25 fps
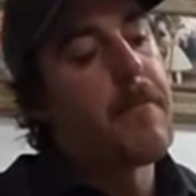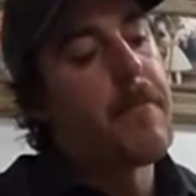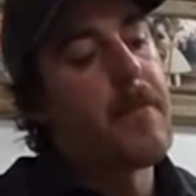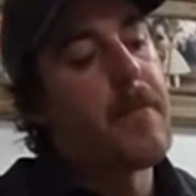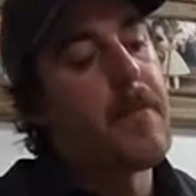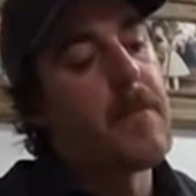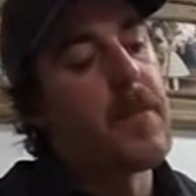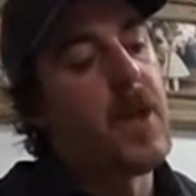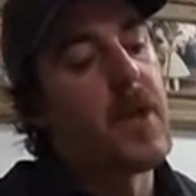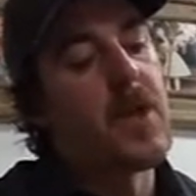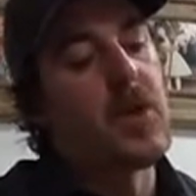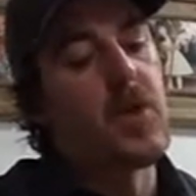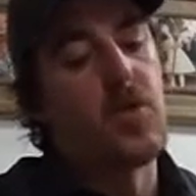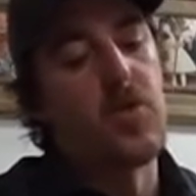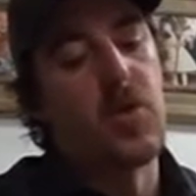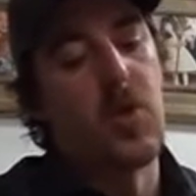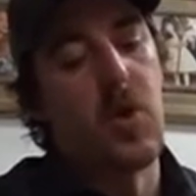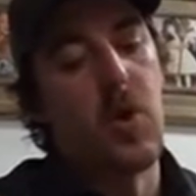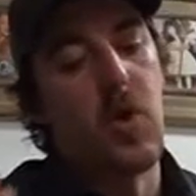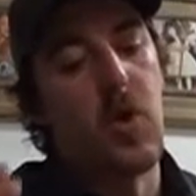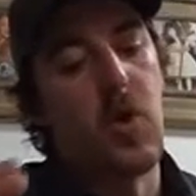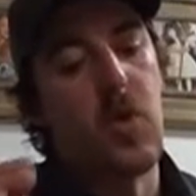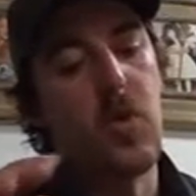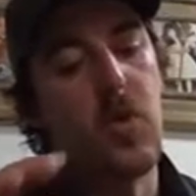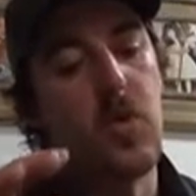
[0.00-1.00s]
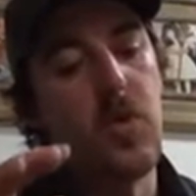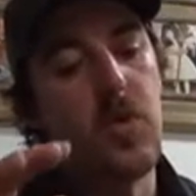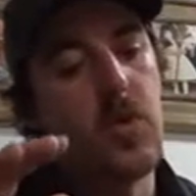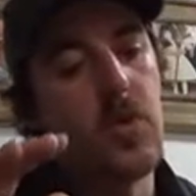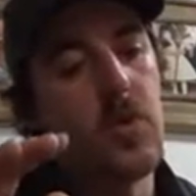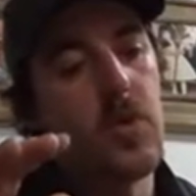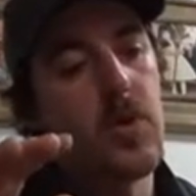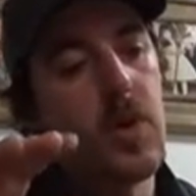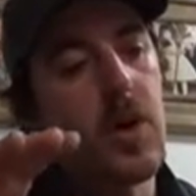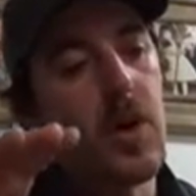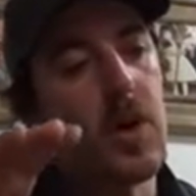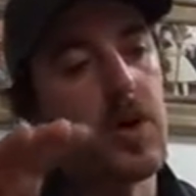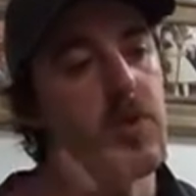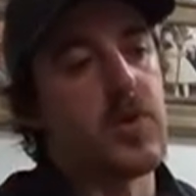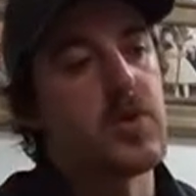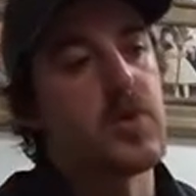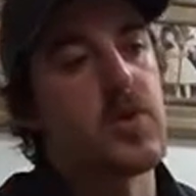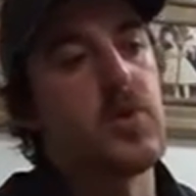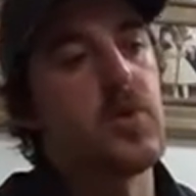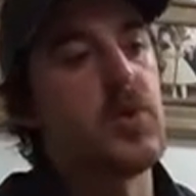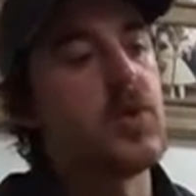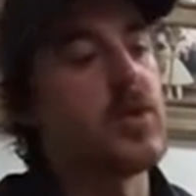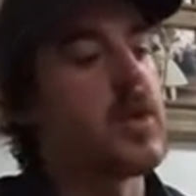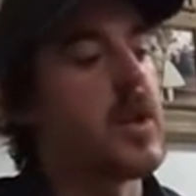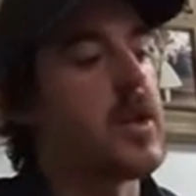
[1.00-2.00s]
Then you'll know as
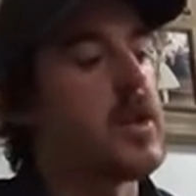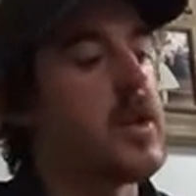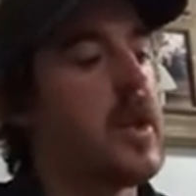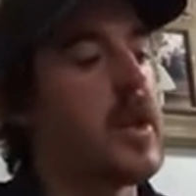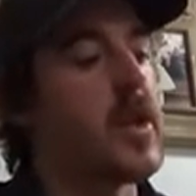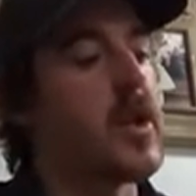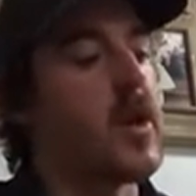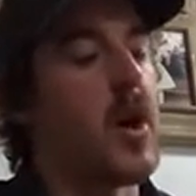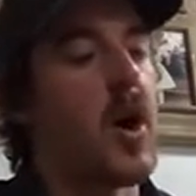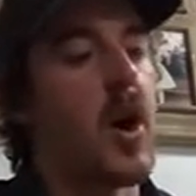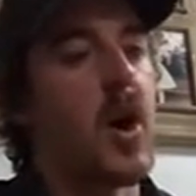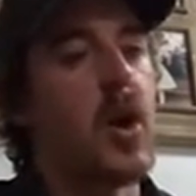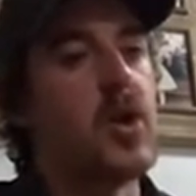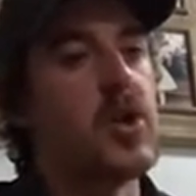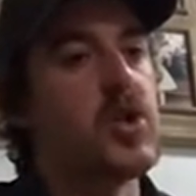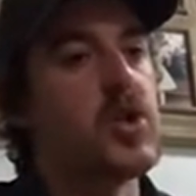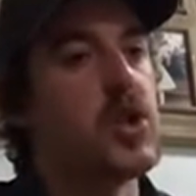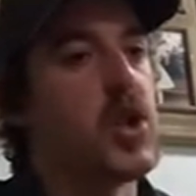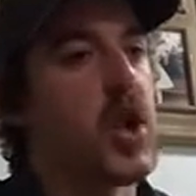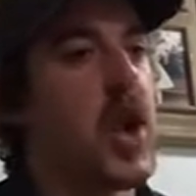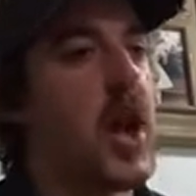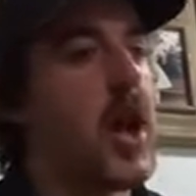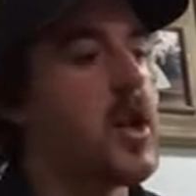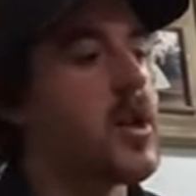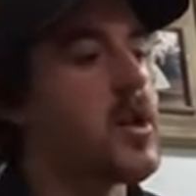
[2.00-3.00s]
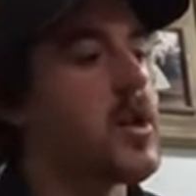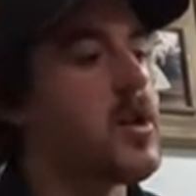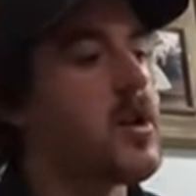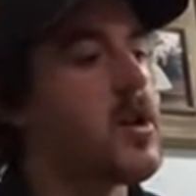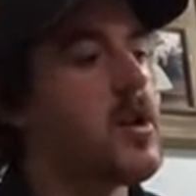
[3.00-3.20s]
soon as they take a hard check,